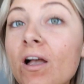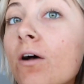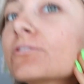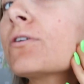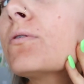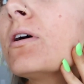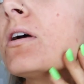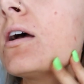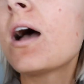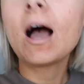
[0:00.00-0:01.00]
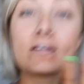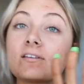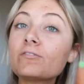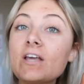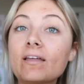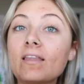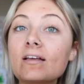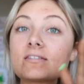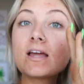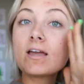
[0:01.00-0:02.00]
Also, I self-tanned
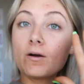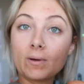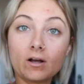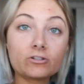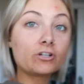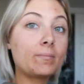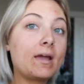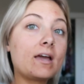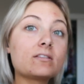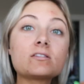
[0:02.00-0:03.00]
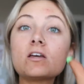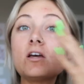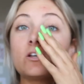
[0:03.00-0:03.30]
last night. Oh my gosh, look at my hands.